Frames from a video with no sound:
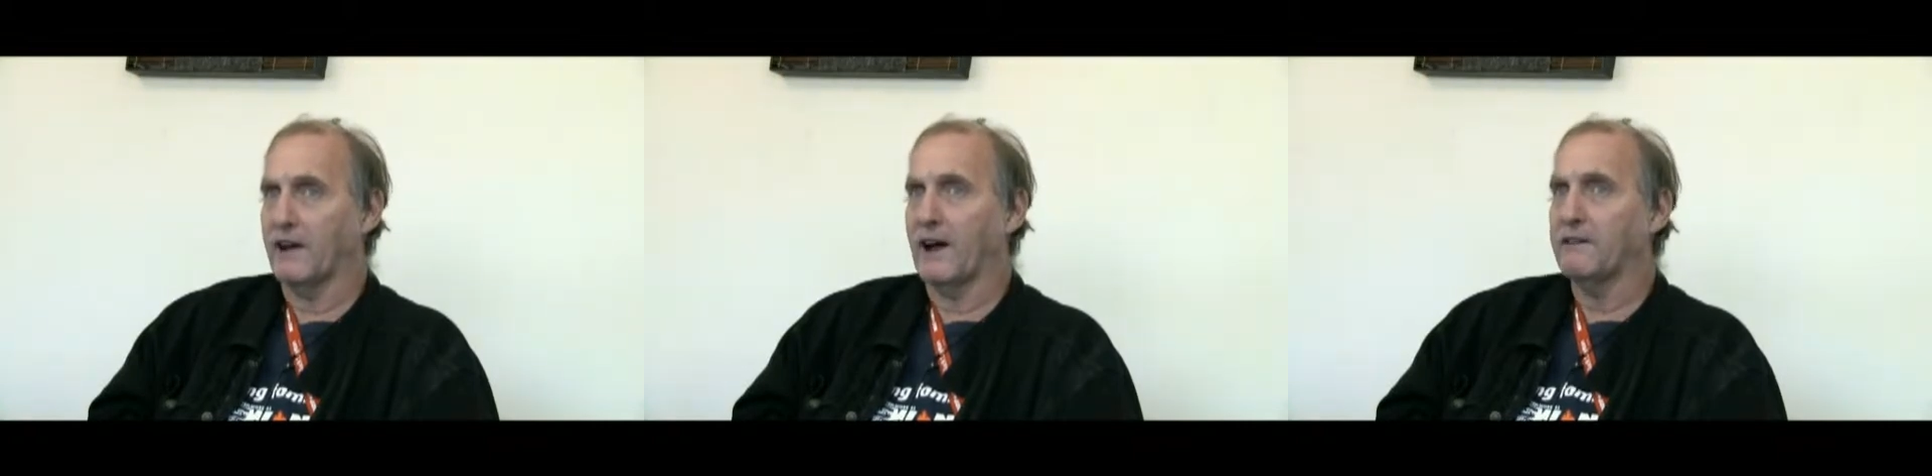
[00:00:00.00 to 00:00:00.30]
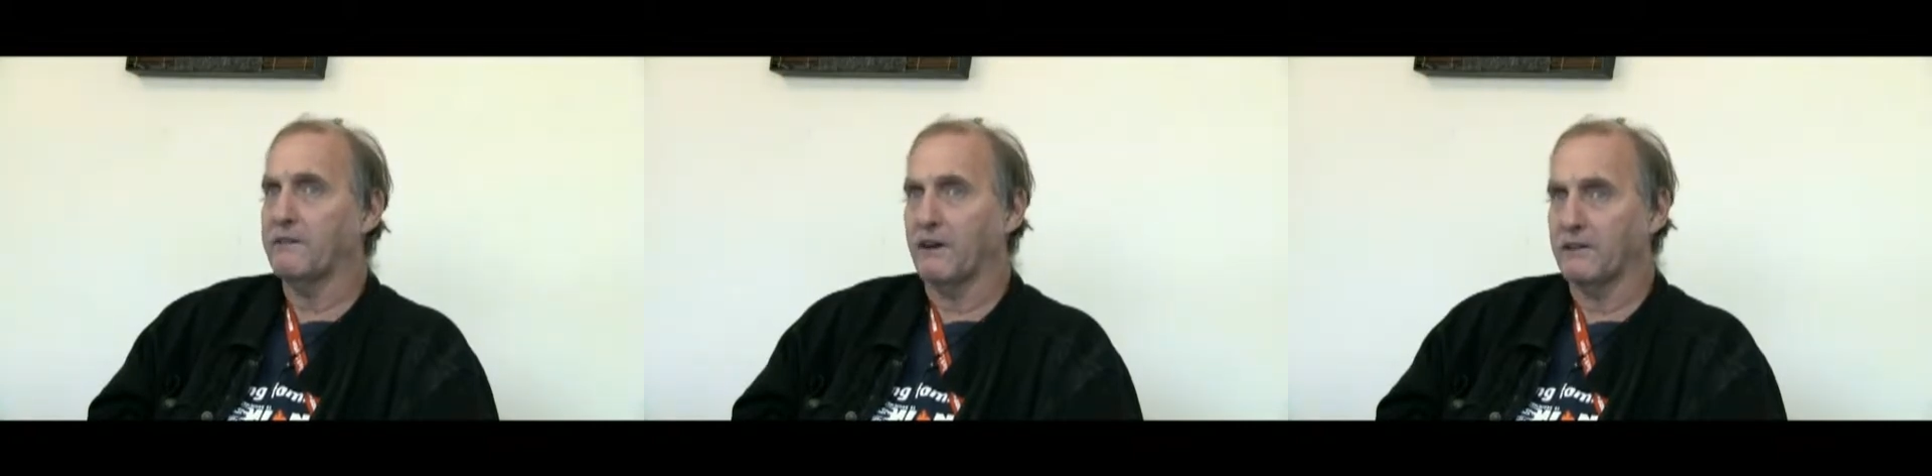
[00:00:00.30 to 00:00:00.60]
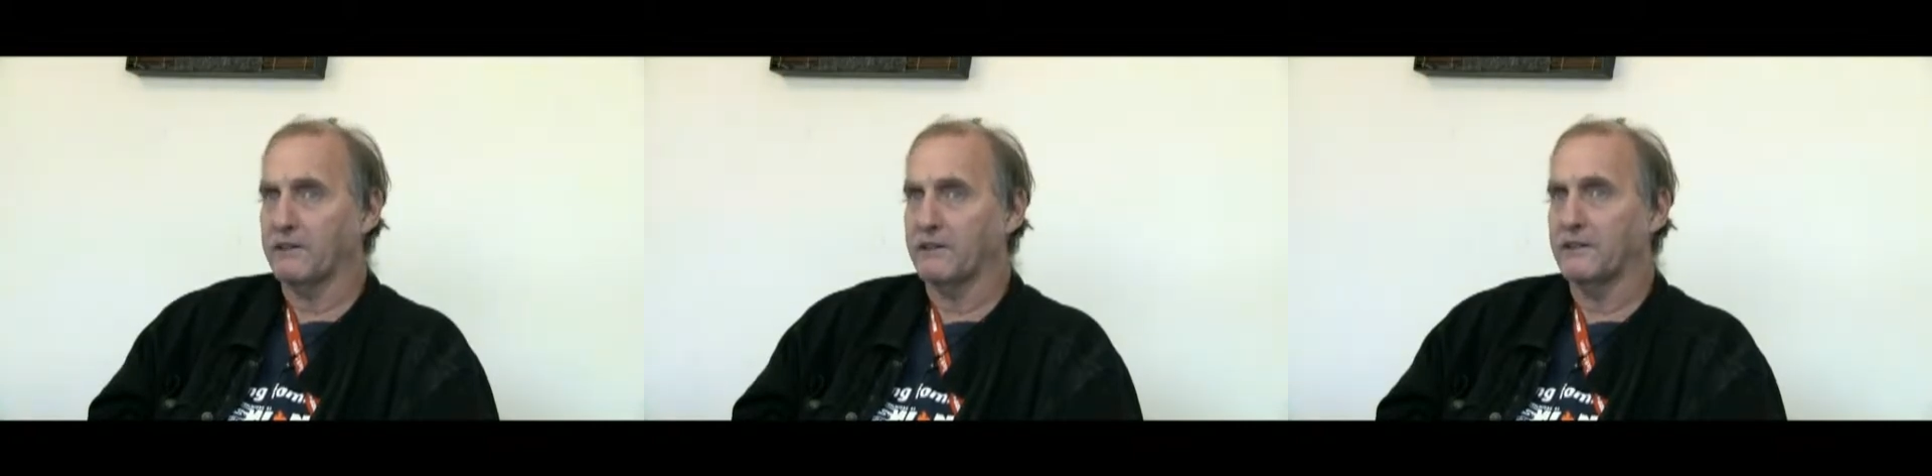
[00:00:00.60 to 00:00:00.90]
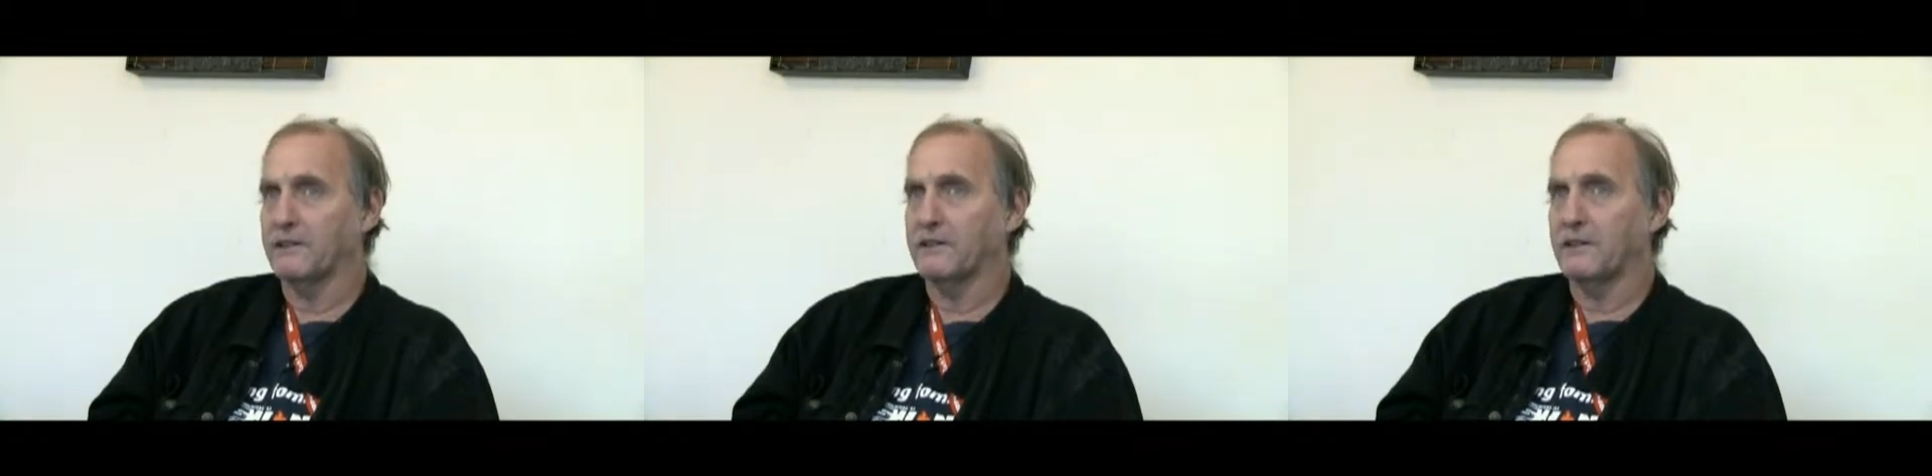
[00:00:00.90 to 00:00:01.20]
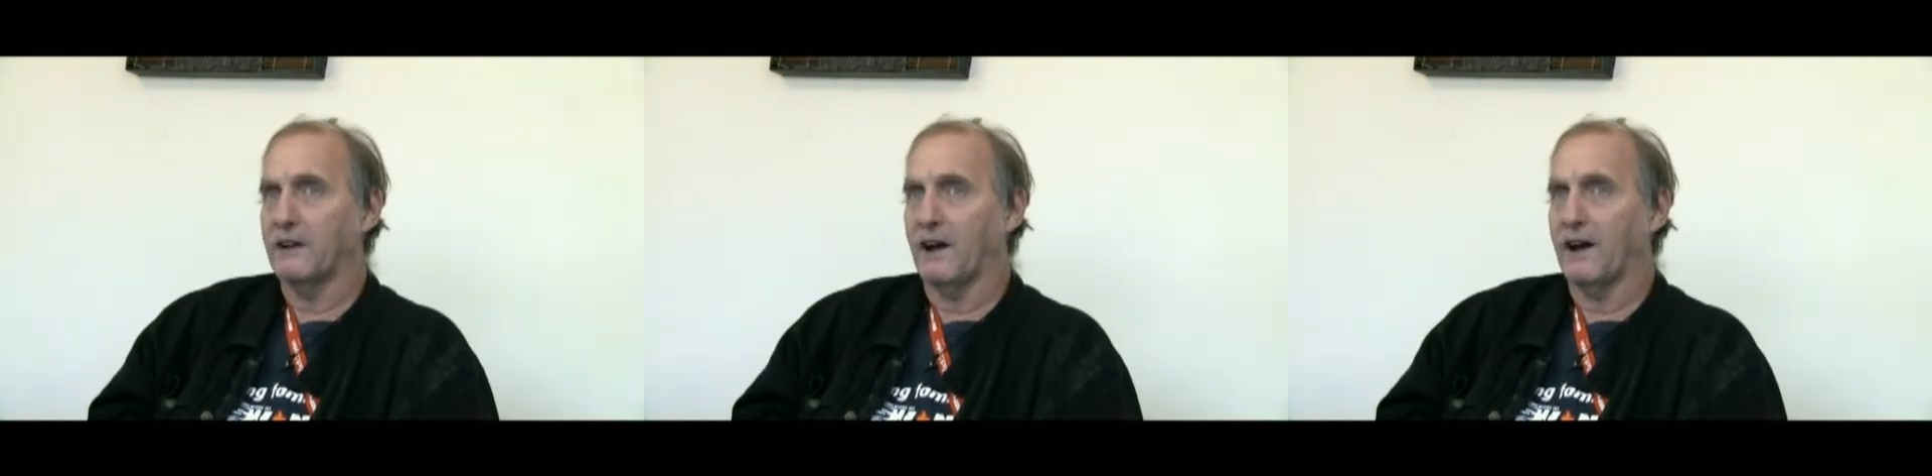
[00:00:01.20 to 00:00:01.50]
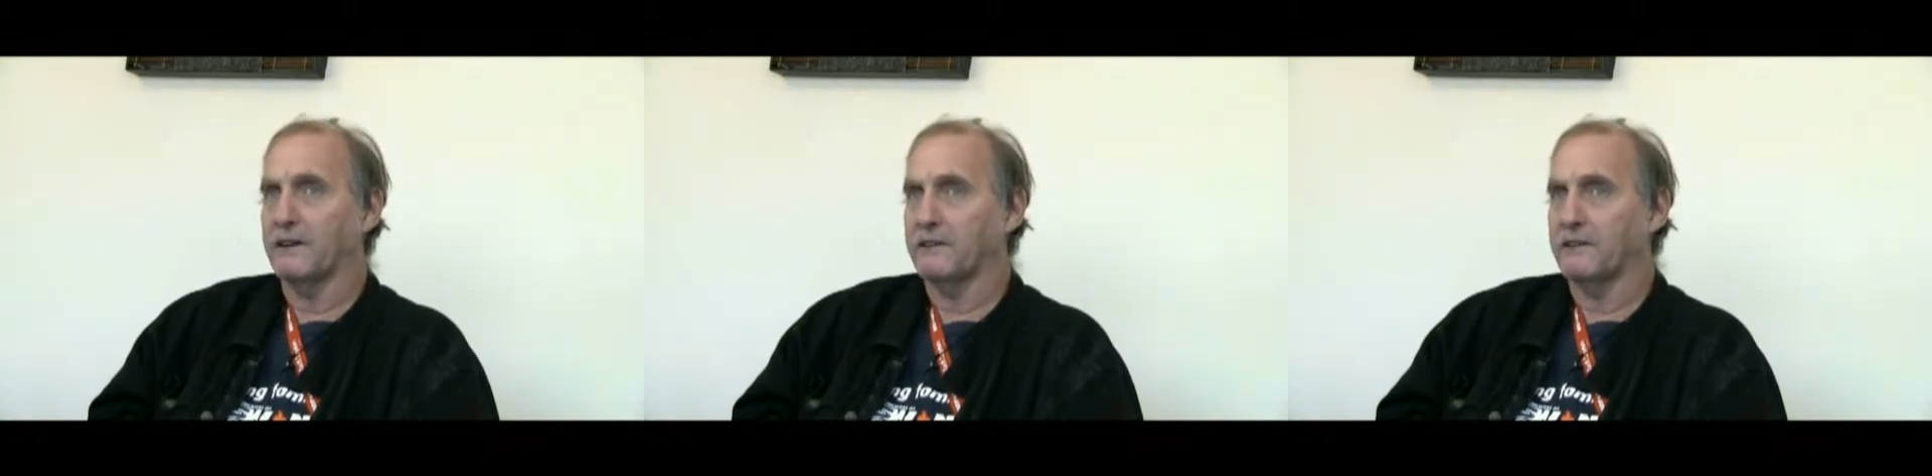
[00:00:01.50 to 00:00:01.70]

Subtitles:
I felt I